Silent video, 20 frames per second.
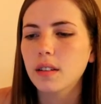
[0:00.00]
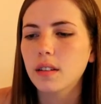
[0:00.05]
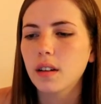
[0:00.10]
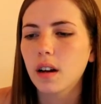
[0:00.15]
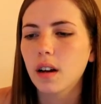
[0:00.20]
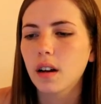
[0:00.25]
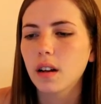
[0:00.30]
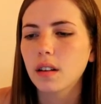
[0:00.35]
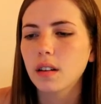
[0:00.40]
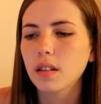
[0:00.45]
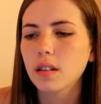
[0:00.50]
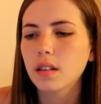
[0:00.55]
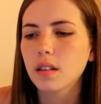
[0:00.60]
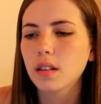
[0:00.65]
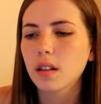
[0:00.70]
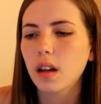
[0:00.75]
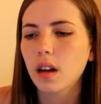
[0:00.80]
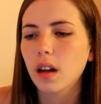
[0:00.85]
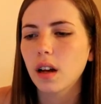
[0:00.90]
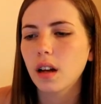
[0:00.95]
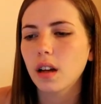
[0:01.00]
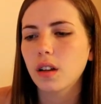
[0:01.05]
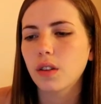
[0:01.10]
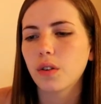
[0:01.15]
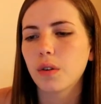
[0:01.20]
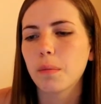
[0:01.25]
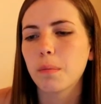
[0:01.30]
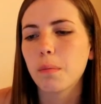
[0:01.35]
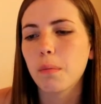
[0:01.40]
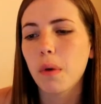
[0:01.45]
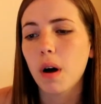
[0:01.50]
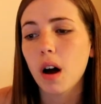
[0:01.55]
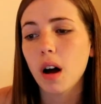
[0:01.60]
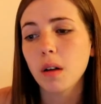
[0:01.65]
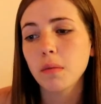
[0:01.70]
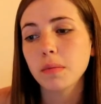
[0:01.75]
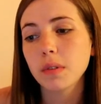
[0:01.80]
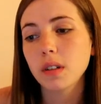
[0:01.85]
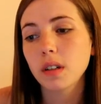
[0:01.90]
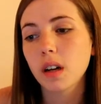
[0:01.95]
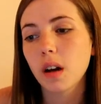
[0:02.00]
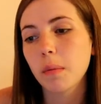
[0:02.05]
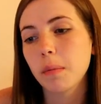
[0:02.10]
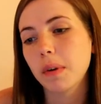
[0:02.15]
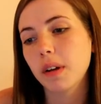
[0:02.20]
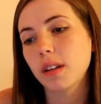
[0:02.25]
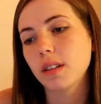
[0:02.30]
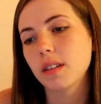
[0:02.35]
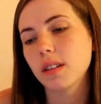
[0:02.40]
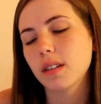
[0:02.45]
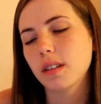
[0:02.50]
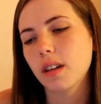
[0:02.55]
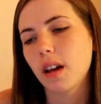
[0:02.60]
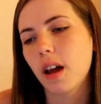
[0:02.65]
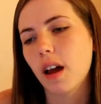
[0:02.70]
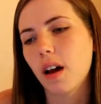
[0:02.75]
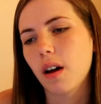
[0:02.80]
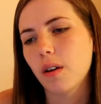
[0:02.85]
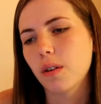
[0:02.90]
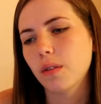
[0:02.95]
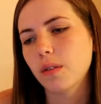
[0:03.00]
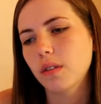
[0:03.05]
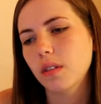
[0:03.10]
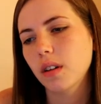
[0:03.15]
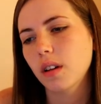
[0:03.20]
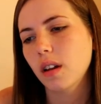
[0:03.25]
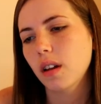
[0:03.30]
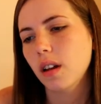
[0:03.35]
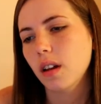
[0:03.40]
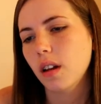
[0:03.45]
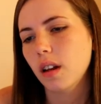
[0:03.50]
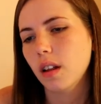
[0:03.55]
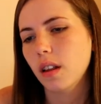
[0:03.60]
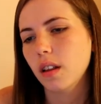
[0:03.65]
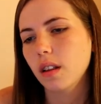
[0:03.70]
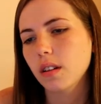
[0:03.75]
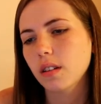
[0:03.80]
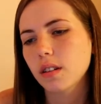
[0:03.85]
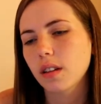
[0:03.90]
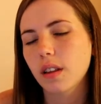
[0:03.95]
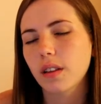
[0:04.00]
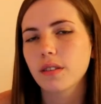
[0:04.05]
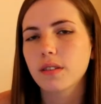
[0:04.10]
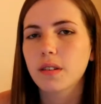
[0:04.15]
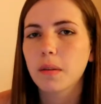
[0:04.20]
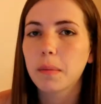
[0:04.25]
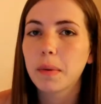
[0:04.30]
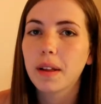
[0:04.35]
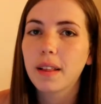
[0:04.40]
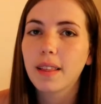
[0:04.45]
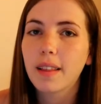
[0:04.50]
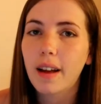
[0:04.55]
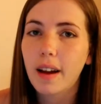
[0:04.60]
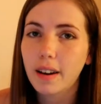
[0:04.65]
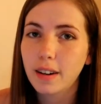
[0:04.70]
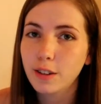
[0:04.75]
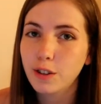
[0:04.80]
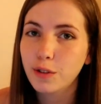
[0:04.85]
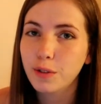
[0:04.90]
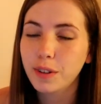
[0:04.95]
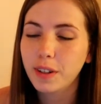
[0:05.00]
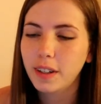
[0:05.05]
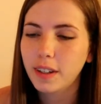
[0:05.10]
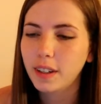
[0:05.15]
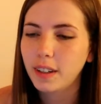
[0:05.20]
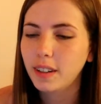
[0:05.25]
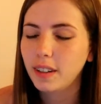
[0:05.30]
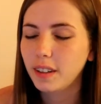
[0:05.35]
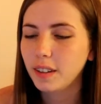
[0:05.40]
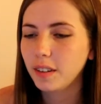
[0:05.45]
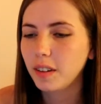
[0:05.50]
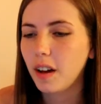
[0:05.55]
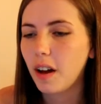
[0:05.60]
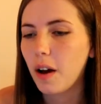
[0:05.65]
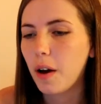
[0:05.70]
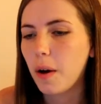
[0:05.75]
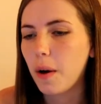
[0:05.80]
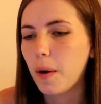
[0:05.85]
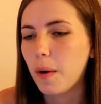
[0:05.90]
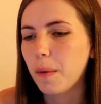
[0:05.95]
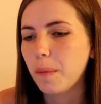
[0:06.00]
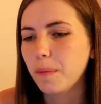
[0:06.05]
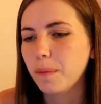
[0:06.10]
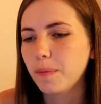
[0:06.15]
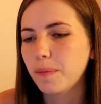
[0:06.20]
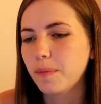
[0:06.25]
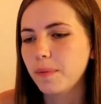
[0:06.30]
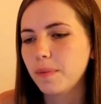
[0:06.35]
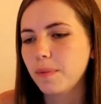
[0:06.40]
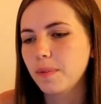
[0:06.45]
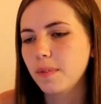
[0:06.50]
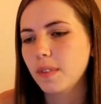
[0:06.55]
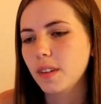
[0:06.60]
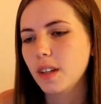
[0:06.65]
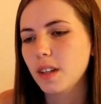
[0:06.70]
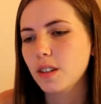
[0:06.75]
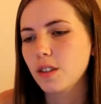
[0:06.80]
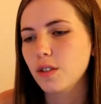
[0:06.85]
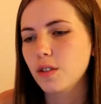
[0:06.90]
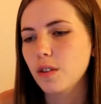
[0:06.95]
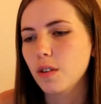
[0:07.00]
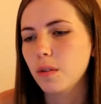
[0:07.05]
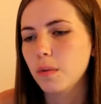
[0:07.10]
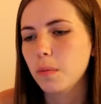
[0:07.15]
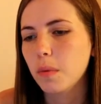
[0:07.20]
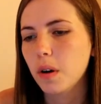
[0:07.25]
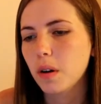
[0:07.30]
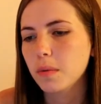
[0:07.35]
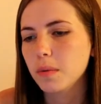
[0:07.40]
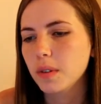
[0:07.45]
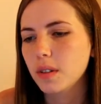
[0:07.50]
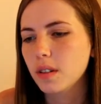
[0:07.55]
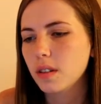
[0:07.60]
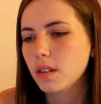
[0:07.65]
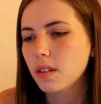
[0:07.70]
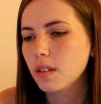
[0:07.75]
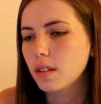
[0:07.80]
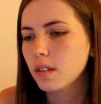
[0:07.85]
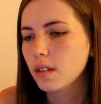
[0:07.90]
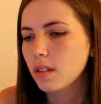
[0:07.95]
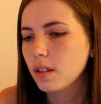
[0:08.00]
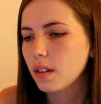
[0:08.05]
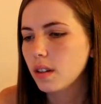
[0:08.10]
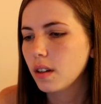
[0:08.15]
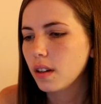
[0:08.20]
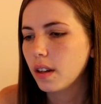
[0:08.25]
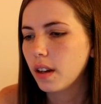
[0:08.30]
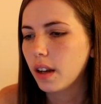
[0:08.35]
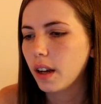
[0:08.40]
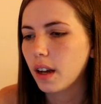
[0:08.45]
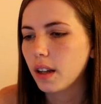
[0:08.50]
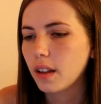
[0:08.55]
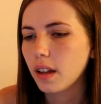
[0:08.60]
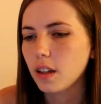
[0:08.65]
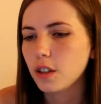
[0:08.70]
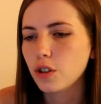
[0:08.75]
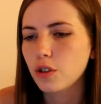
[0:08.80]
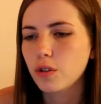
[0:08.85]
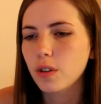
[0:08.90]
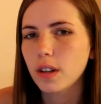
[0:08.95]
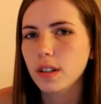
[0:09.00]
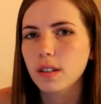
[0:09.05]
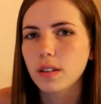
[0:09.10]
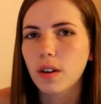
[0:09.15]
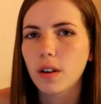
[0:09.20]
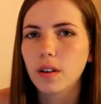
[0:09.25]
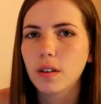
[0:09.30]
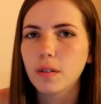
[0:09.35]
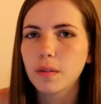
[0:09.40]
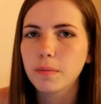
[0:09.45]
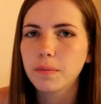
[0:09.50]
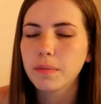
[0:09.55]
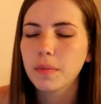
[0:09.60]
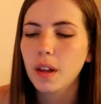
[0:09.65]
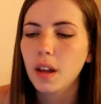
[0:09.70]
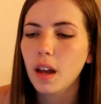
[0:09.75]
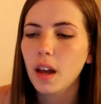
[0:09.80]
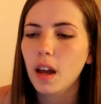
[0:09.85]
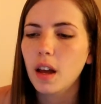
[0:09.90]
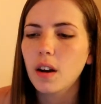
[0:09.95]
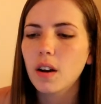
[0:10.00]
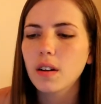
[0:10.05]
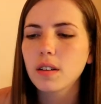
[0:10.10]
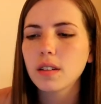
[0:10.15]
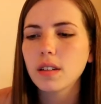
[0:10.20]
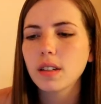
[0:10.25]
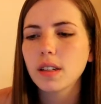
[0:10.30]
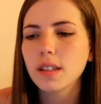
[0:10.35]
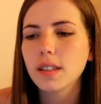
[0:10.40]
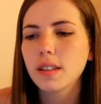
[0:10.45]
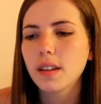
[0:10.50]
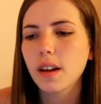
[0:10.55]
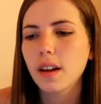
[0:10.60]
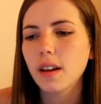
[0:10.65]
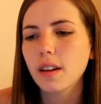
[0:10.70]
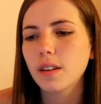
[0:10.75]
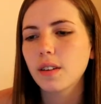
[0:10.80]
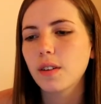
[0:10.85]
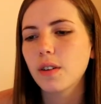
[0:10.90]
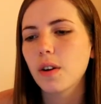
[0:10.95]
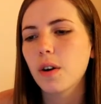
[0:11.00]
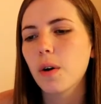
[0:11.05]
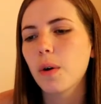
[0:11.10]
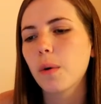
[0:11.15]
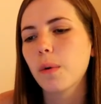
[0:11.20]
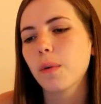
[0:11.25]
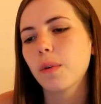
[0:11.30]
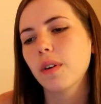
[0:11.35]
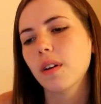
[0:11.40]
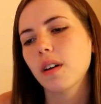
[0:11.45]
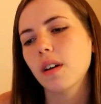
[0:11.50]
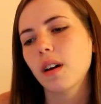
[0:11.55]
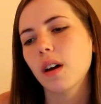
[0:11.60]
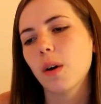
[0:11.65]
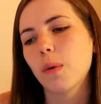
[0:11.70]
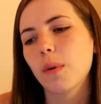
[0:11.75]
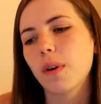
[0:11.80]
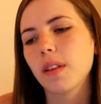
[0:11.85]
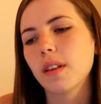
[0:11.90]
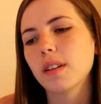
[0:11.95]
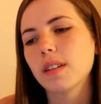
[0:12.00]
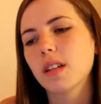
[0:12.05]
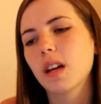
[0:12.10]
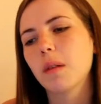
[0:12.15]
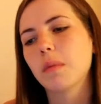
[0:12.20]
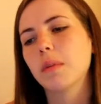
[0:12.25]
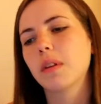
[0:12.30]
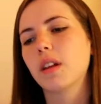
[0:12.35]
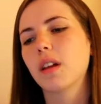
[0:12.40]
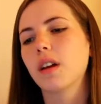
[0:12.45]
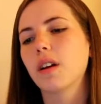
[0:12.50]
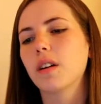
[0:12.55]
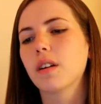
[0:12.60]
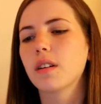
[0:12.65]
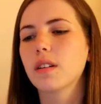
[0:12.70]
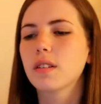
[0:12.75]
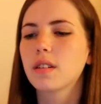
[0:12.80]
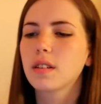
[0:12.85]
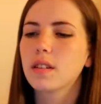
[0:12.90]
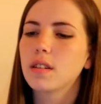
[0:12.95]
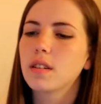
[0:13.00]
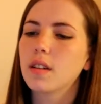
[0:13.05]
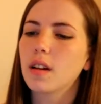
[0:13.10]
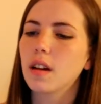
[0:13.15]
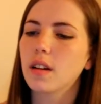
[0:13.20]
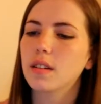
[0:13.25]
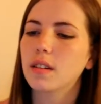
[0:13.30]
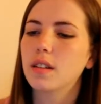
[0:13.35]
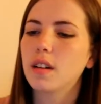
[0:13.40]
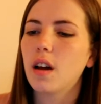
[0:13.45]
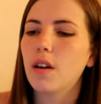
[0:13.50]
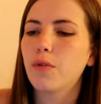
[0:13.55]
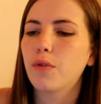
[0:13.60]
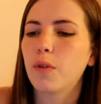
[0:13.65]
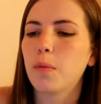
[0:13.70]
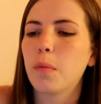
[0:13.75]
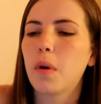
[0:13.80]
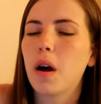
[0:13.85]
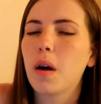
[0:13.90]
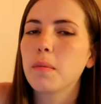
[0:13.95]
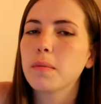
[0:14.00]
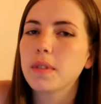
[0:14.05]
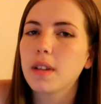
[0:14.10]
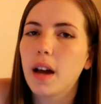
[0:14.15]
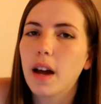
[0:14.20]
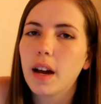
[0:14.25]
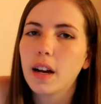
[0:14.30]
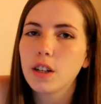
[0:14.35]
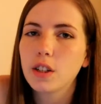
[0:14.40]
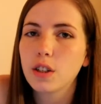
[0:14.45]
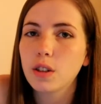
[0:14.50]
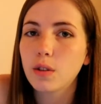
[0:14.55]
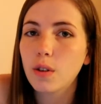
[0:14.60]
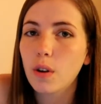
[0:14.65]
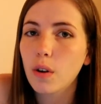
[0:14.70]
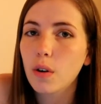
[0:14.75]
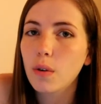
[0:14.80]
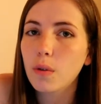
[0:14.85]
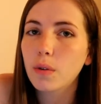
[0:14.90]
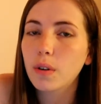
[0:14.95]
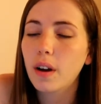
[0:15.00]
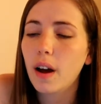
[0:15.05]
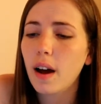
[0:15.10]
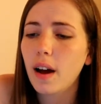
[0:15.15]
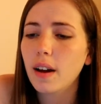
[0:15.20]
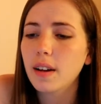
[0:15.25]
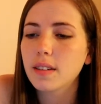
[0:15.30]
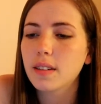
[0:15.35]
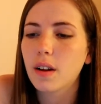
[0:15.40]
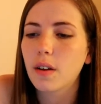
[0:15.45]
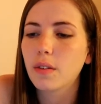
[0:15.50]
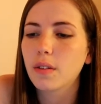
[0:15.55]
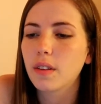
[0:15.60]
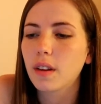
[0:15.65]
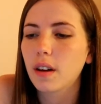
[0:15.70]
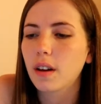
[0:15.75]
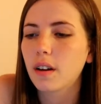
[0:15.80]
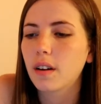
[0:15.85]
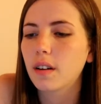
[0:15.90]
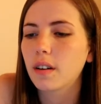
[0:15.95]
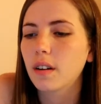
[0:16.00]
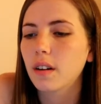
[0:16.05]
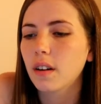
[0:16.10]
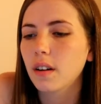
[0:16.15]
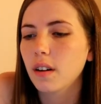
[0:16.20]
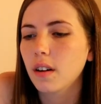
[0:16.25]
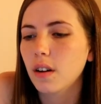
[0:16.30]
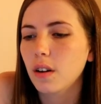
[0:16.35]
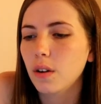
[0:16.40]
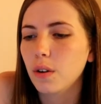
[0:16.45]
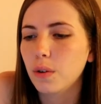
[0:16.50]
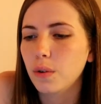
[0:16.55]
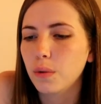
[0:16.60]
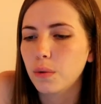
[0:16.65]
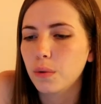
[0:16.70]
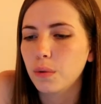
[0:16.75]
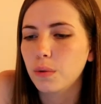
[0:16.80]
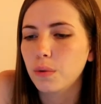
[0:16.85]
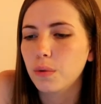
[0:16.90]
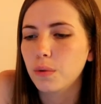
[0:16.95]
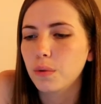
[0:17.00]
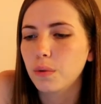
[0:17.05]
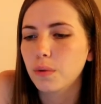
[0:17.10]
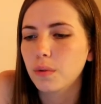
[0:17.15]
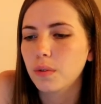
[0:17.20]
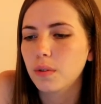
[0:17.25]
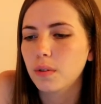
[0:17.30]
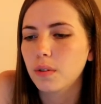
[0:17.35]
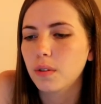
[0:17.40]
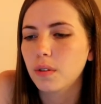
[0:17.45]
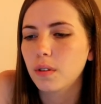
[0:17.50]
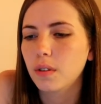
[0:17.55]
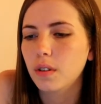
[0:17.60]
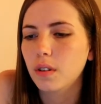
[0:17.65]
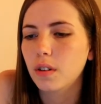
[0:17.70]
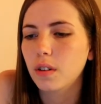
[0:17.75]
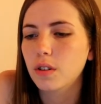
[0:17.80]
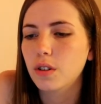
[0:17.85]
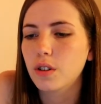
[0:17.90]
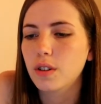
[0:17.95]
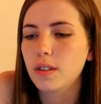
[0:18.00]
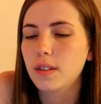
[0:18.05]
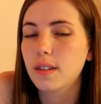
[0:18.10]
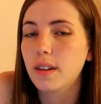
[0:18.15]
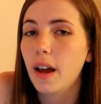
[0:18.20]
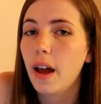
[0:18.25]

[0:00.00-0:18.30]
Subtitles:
Looks like their moms are coming into town. It looks like there's going to be a lot of drinking. Because, you know, moms, they got that stress on them. And also they said, you know, around this time of the year, it's tough for moms. I actually know guys out there who are just